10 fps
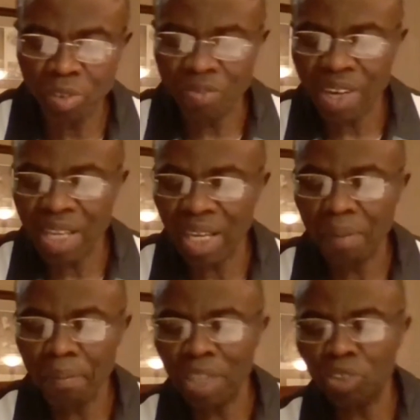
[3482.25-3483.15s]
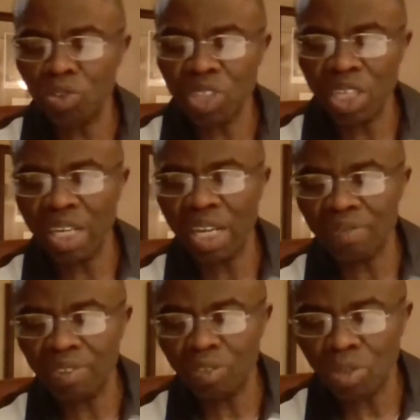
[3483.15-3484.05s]
of fire. Matthew three,
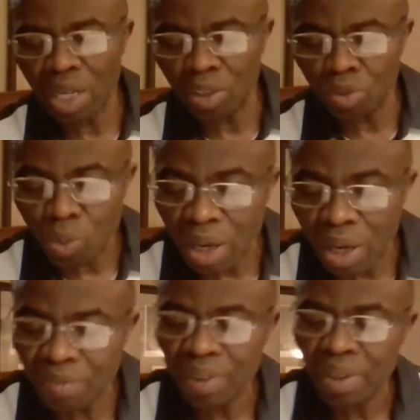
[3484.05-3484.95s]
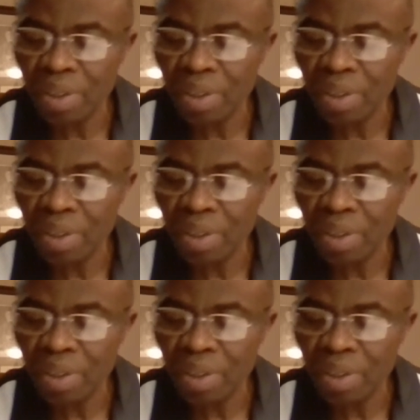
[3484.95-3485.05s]
eleven and twelve,